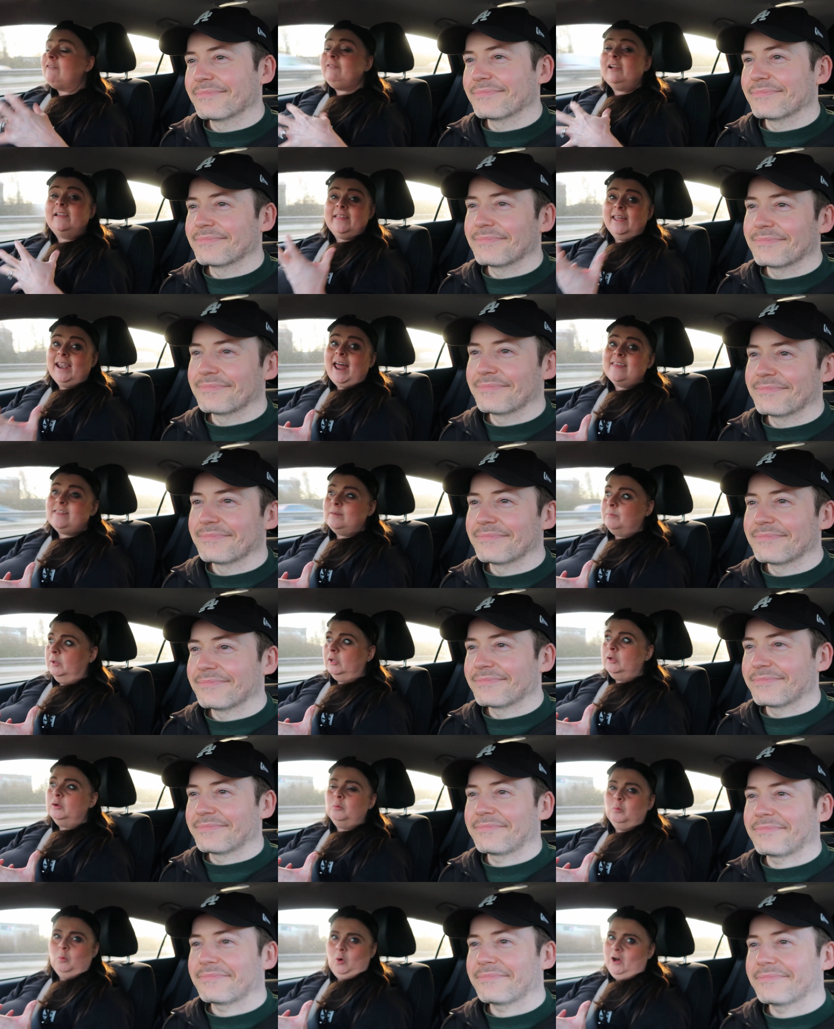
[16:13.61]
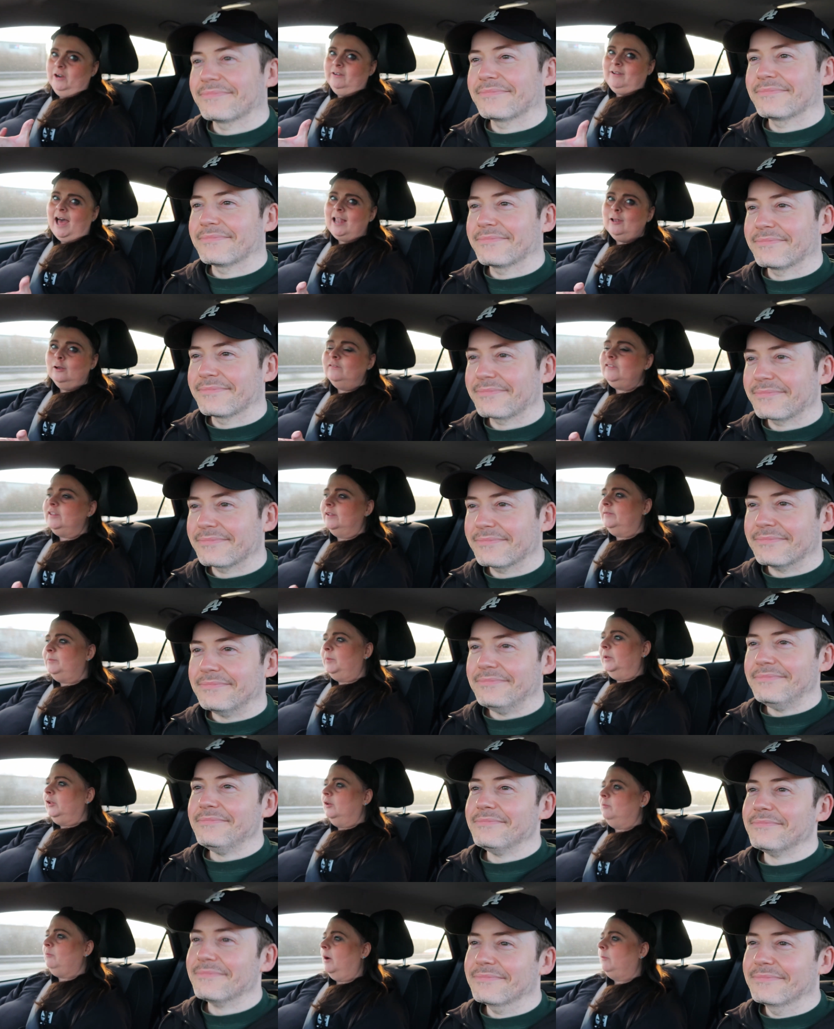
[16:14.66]
Speaker 1: I really like the balloon one. I love the
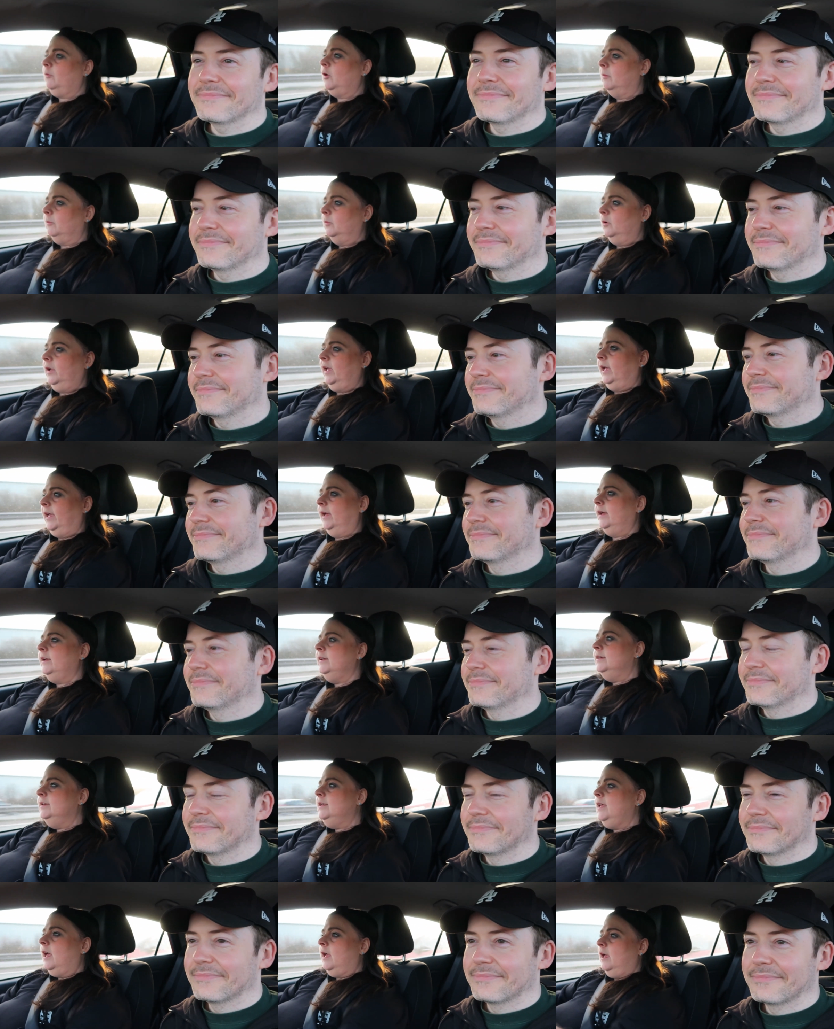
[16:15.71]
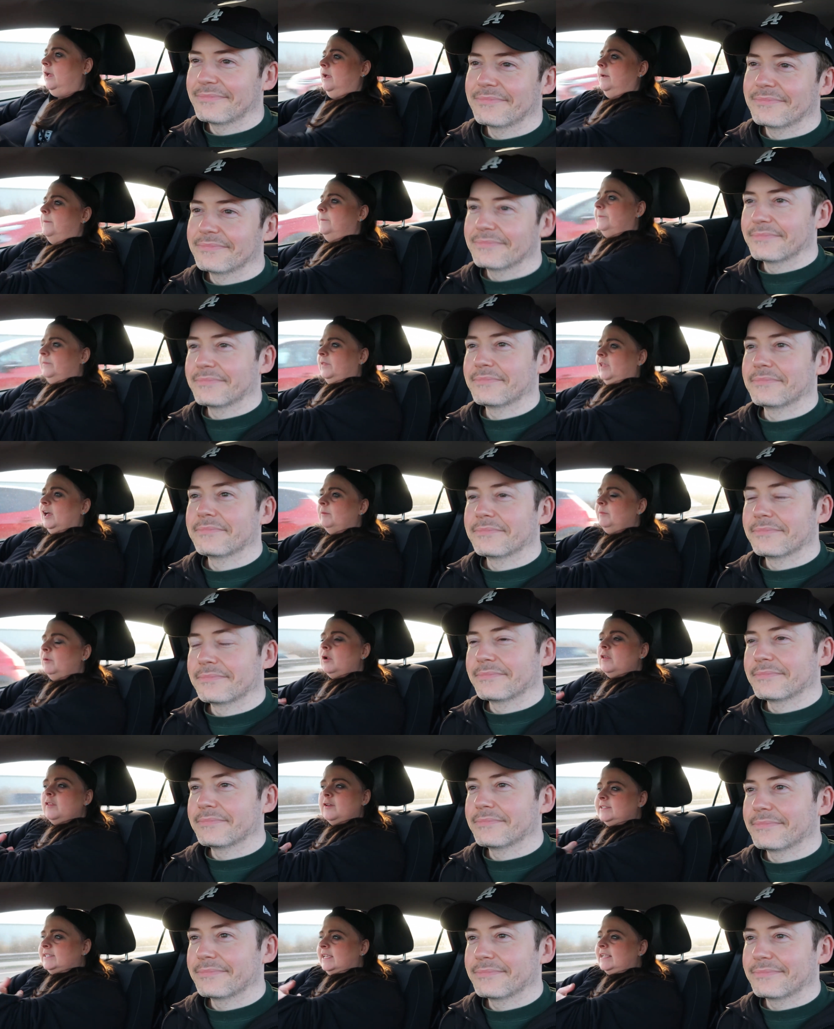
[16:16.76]
balloon popcorn bucket. Um, it'll be
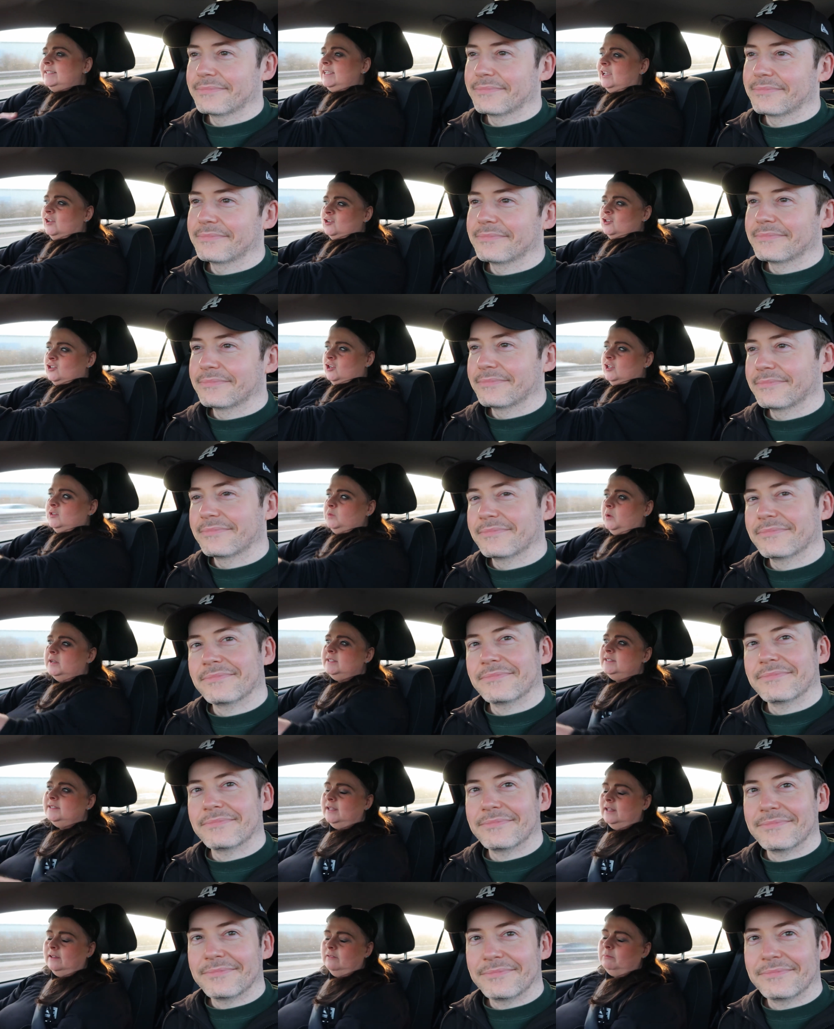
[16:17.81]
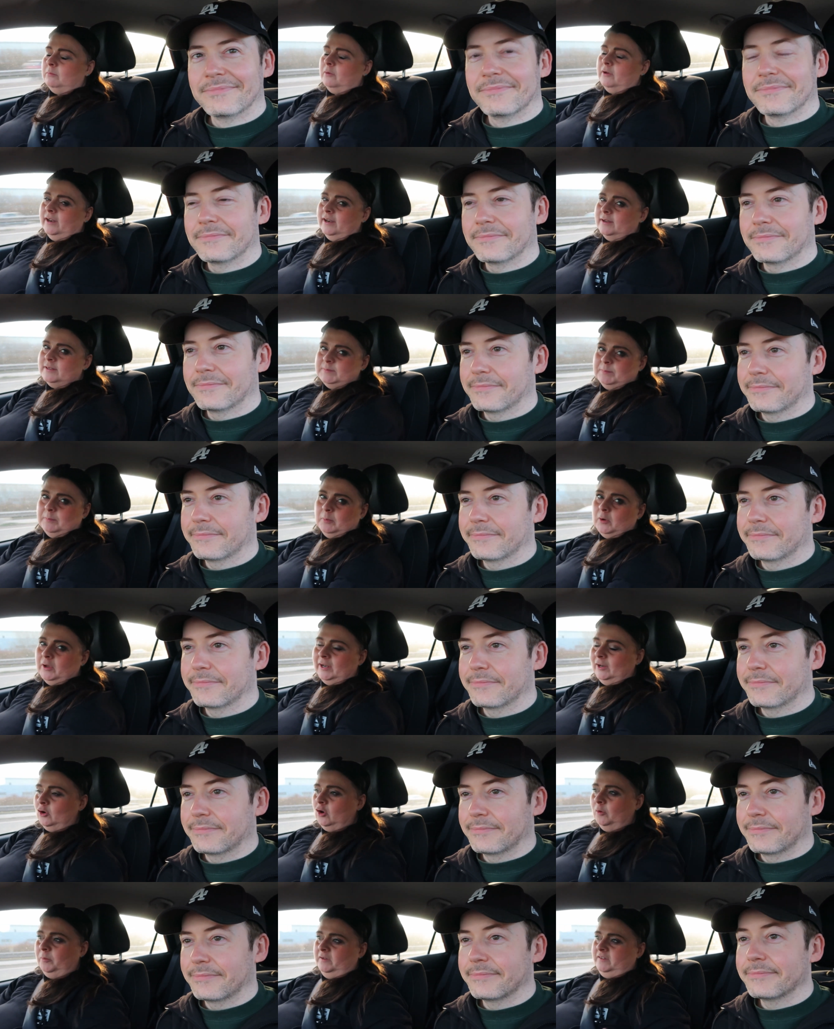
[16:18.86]
one of those things that you just use once and then put in a, put
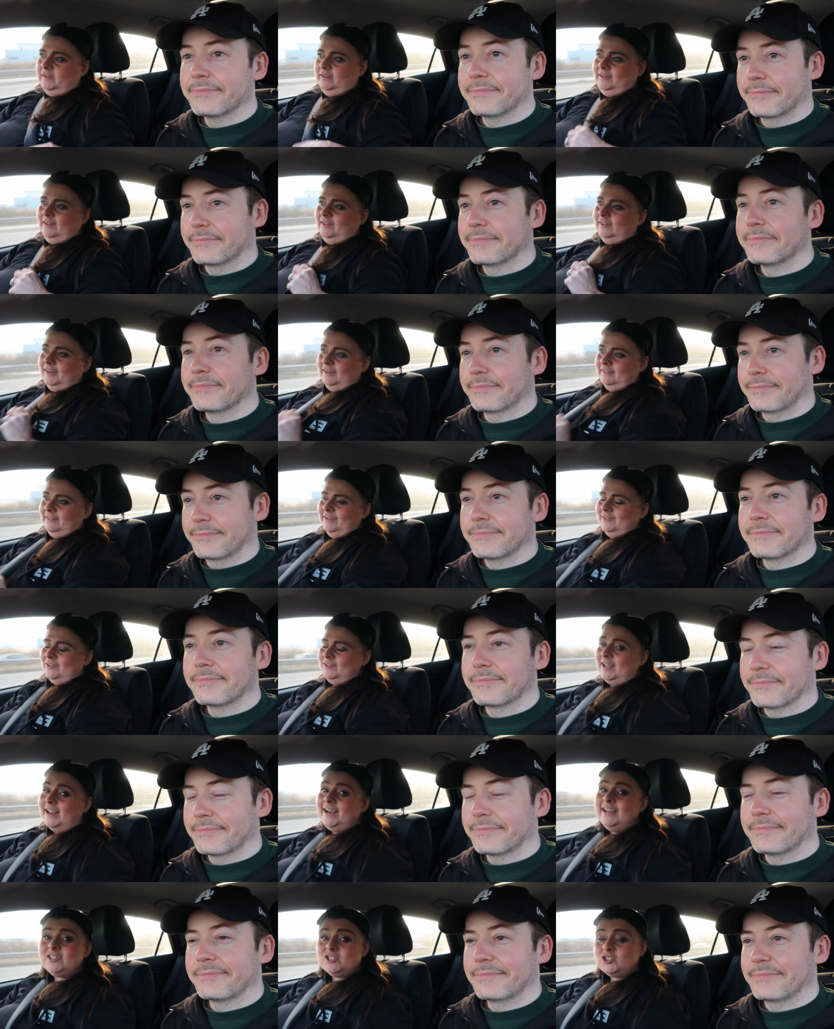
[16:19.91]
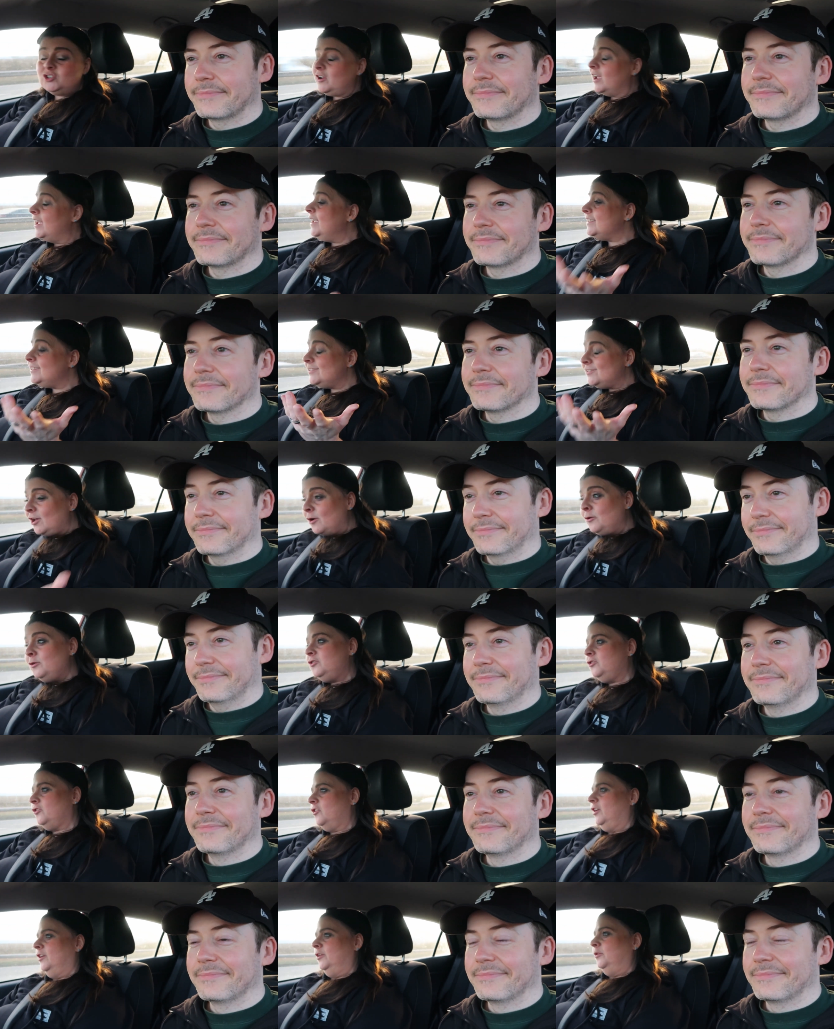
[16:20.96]
in a cupboard and you'll and it's true it's so
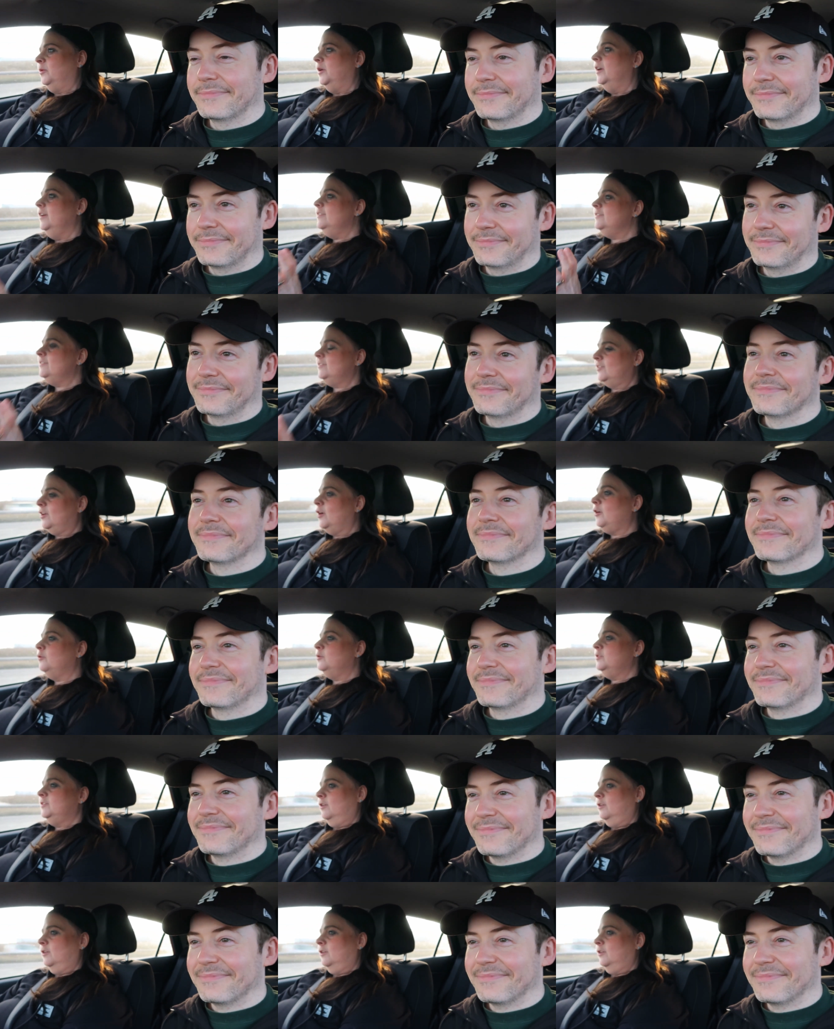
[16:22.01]
true so